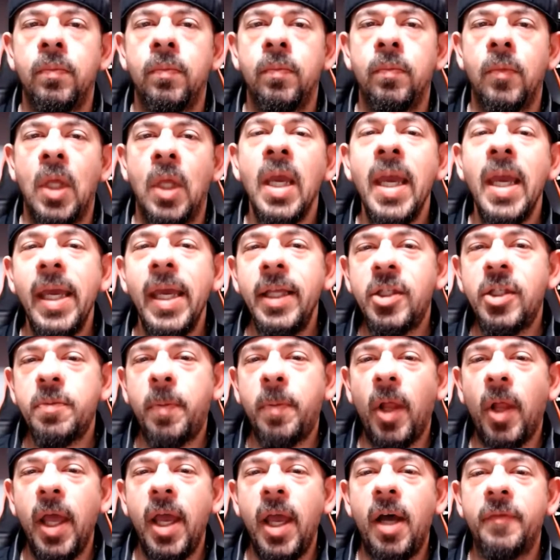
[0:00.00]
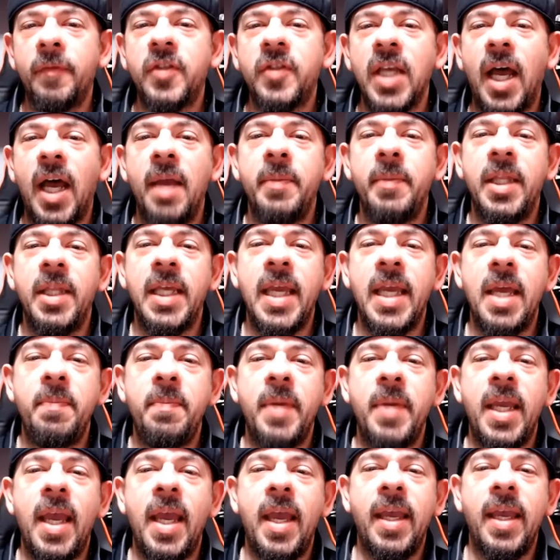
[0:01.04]
It's playoff time in the
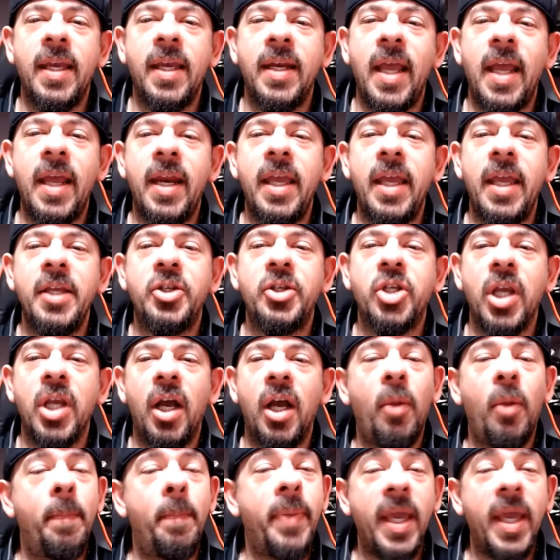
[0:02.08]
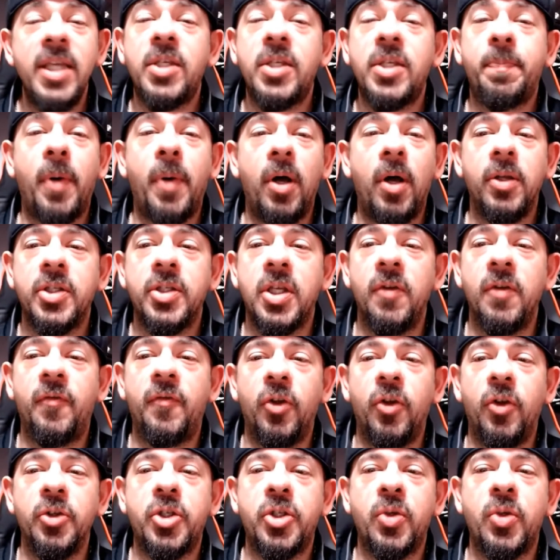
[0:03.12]
NBA and NHL. Baseball's in full
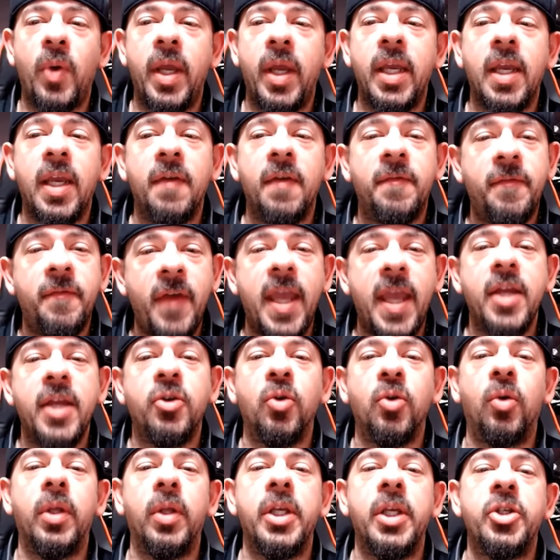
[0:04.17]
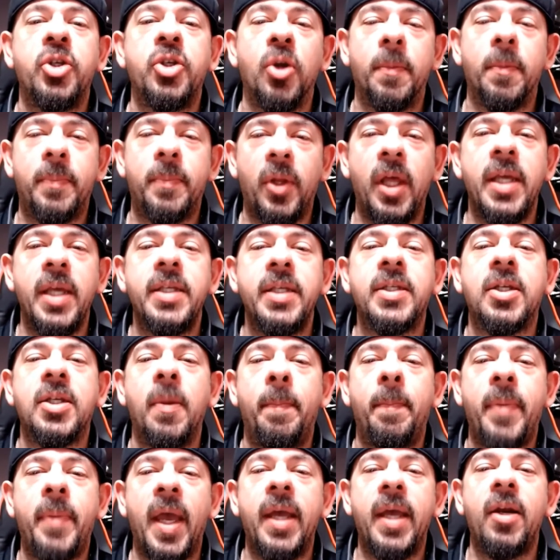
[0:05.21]
swing, and FanDuel is your place to
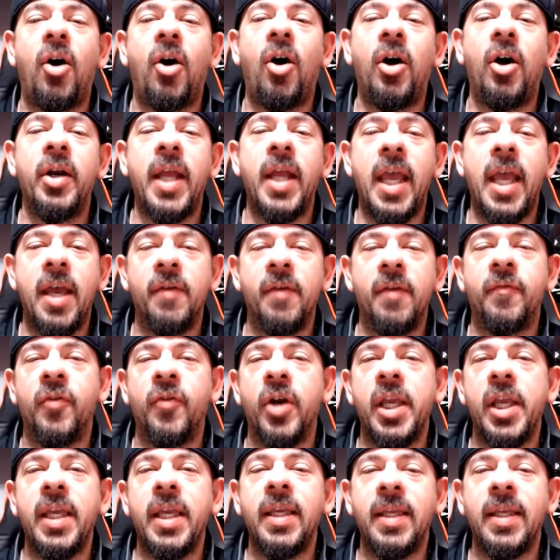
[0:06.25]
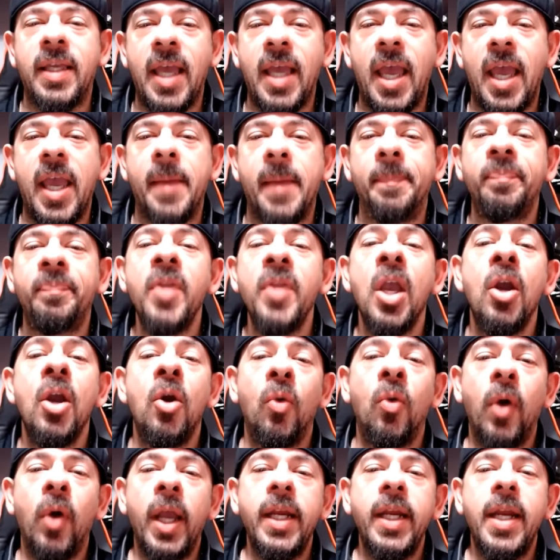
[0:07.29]
bet on every game. Right
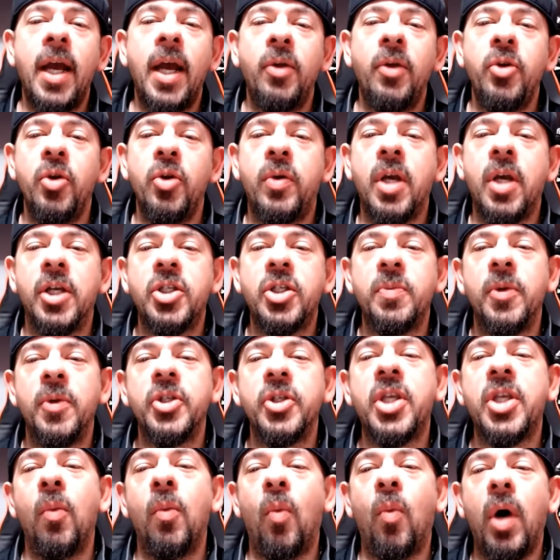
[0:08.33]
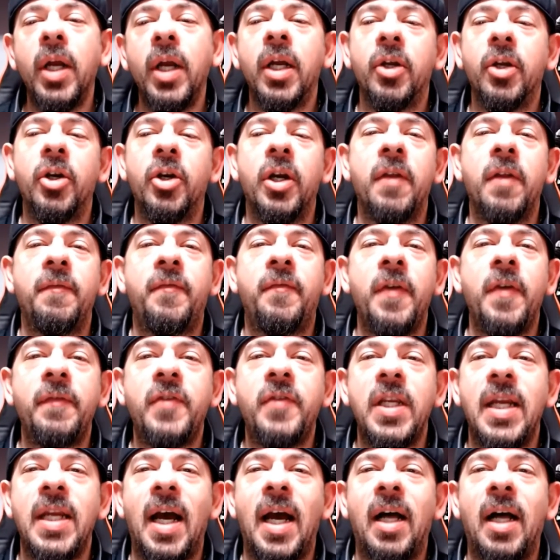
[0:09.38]
now, new customers get
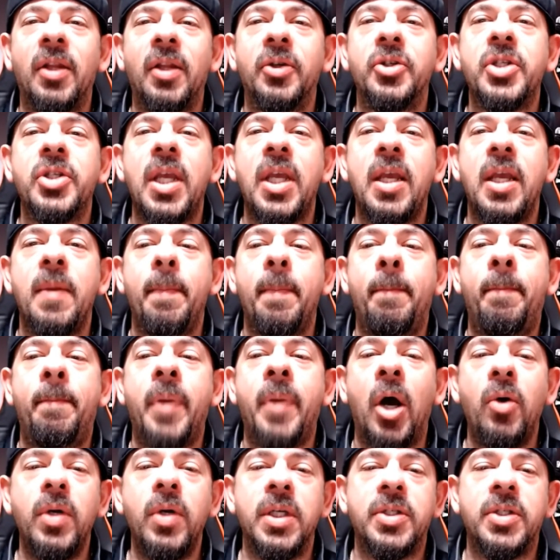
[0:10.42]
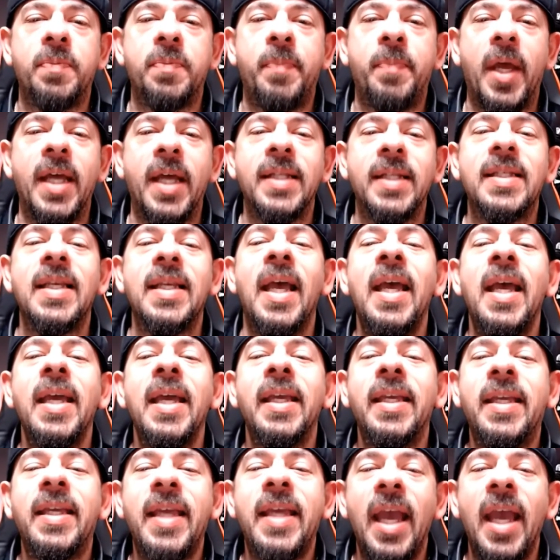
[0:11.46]
$150 in bonus bets
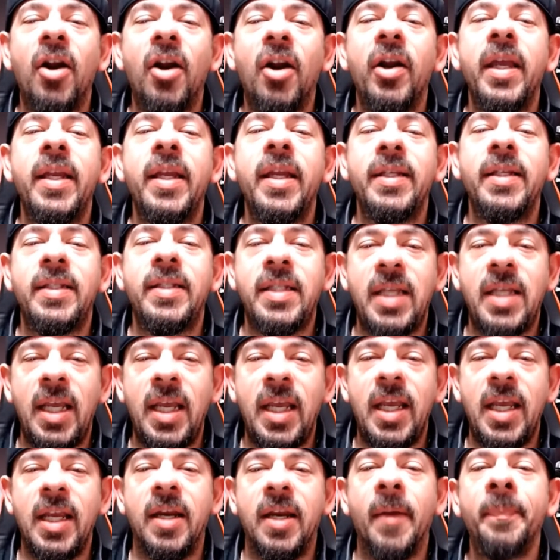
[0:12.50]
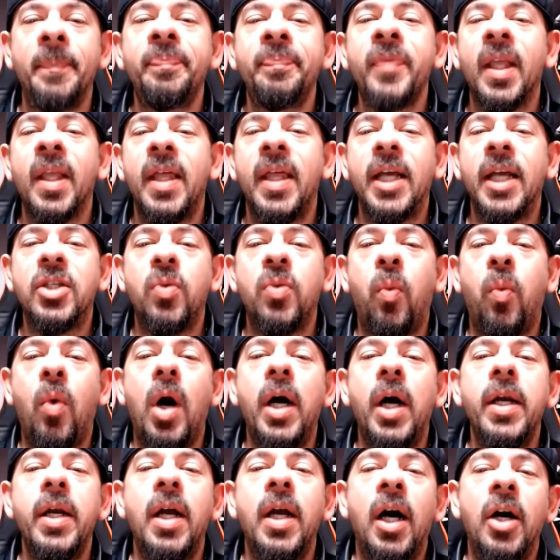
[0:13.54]
guaranteed. That's
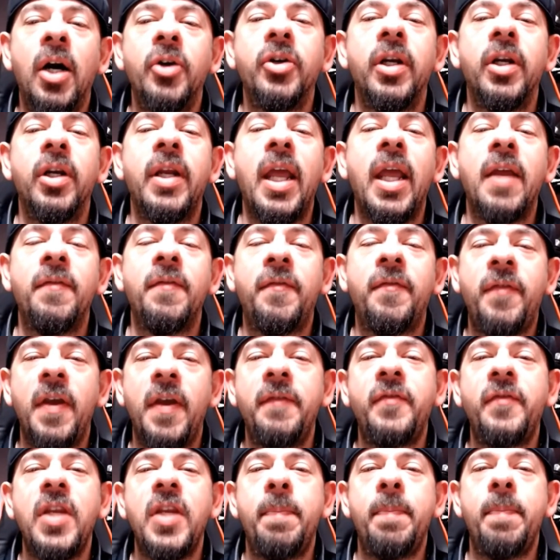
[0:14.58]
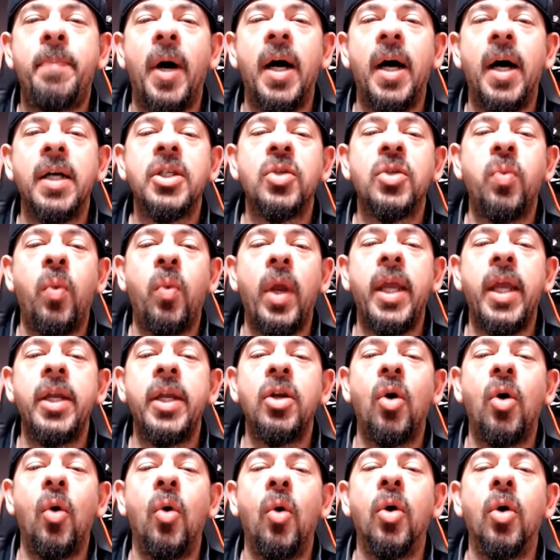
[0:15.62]
$150 win
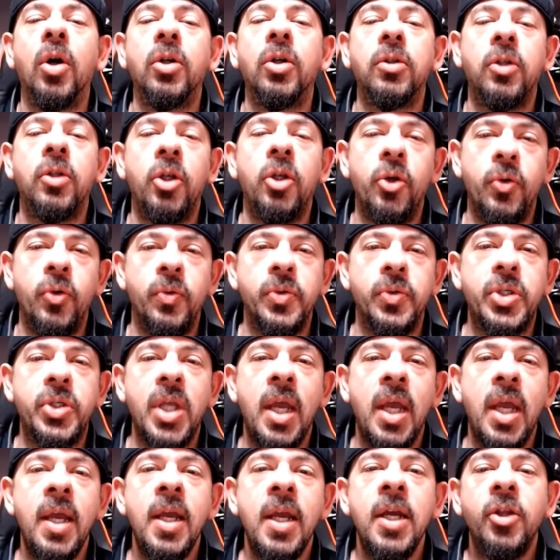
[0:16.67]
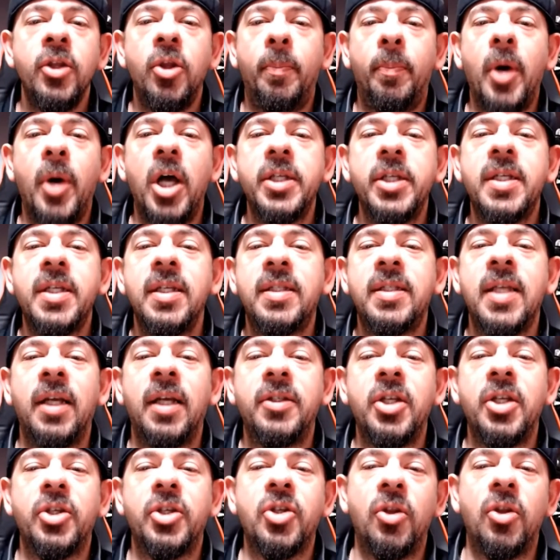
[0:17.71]
or lose. The Boston Celtics are
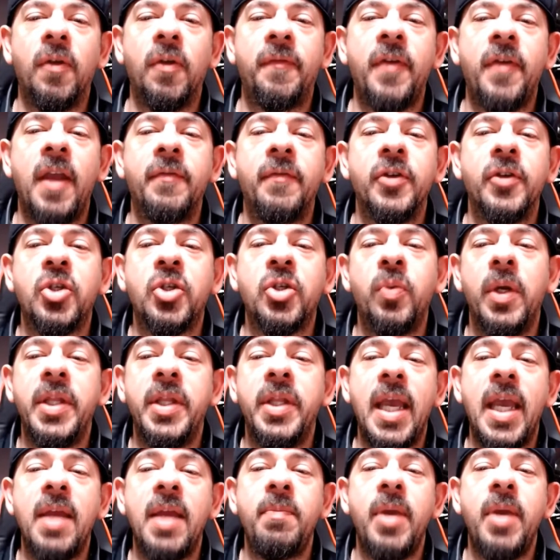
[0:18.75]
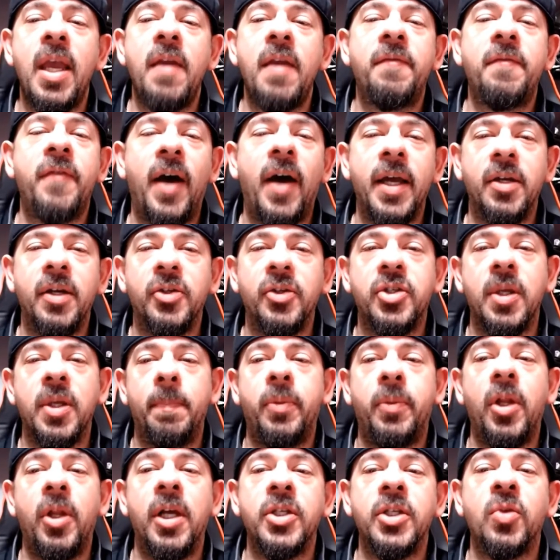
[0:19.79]
the favorites to win the NBA Finals at
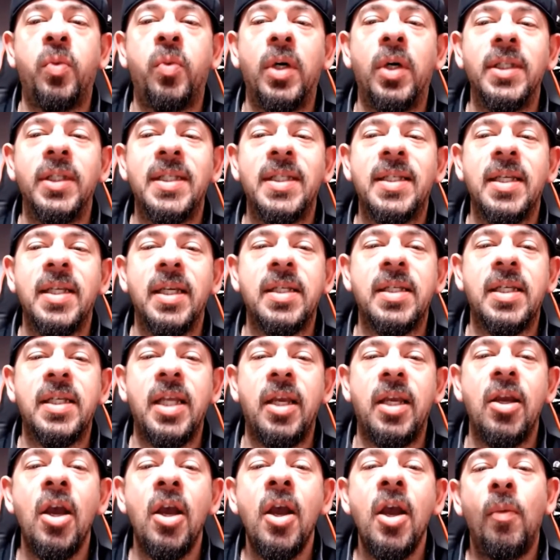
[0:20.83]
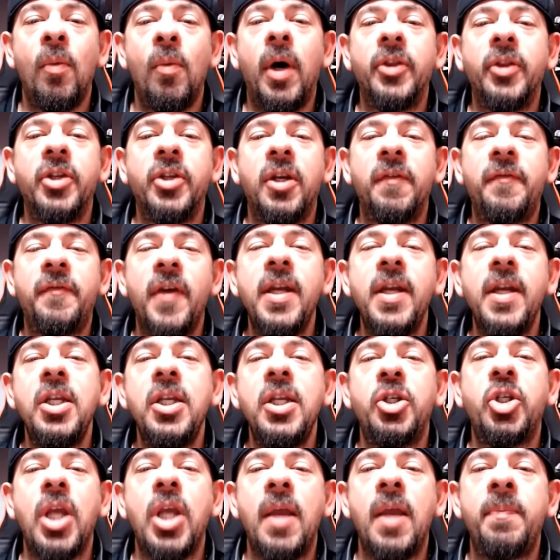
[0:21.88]
+160, while the defending
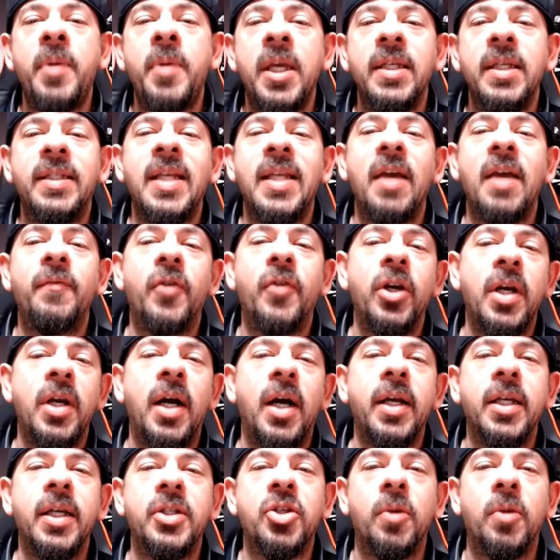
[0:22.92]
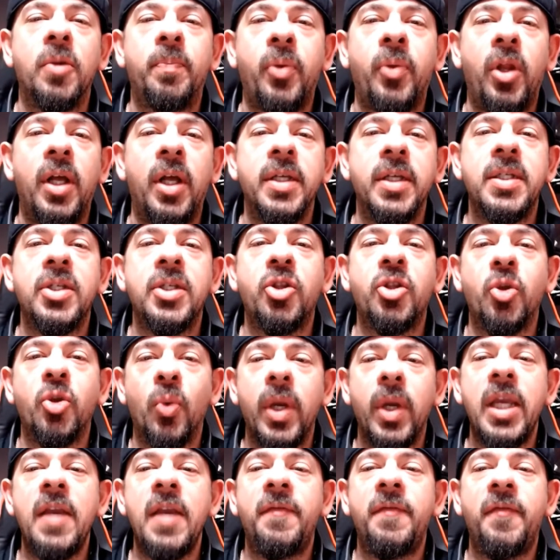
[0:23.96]
champion Denver Nuggets are
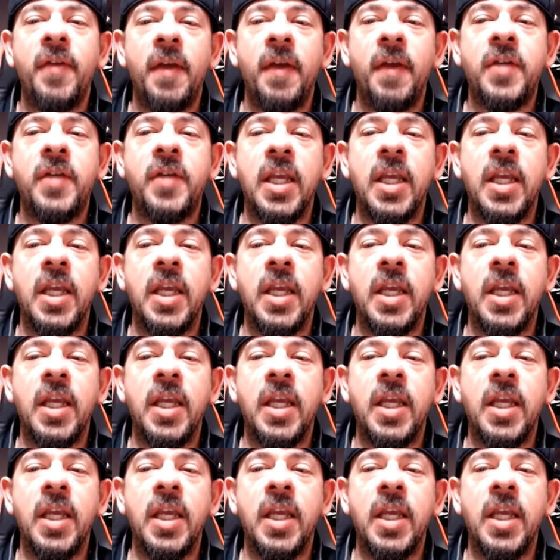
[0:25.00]
+350.